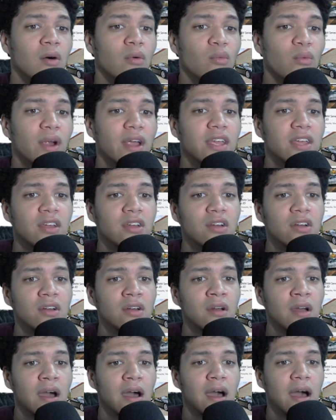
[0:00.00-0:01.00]
Right
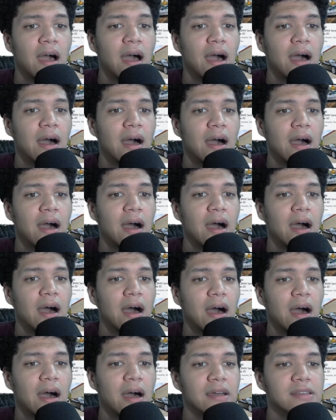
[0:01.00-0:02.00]
here,
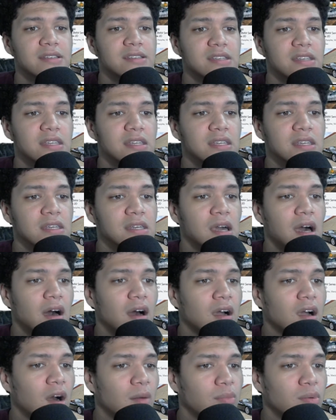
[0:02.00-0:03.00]
I see a
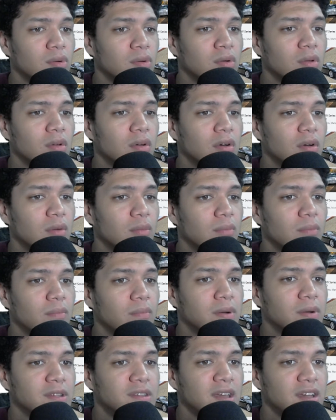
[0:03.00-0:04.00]
couple
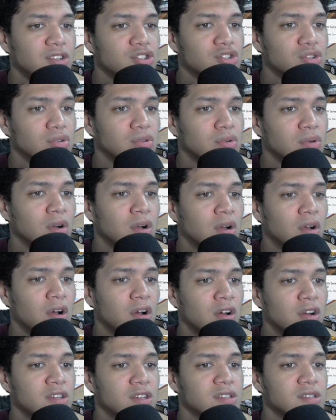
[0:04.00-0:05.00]
potential
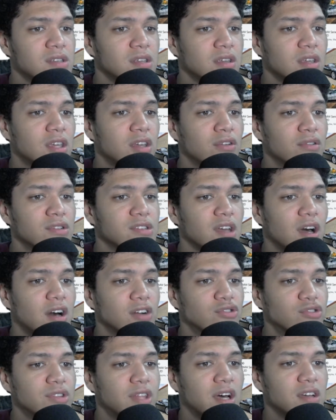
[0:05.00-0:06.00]
cars. Here is a
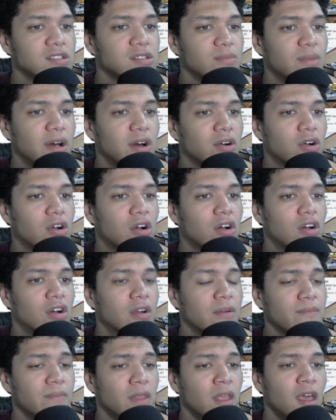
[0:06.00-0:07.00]
100,000 mile
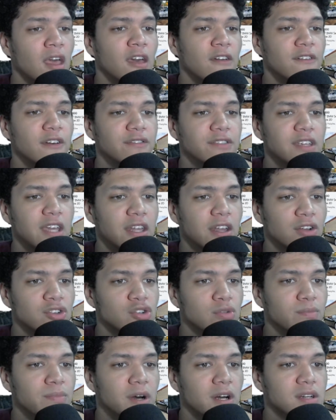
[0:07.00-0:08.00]
car,
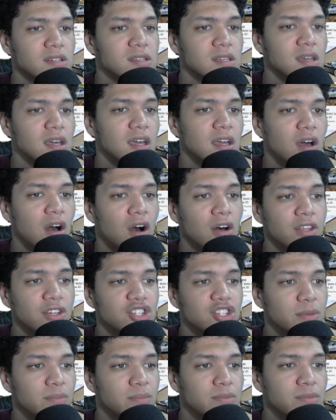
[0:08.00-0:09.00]
$5,800 on the
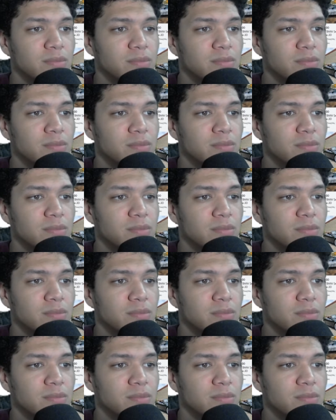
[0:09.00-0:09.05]
cheaper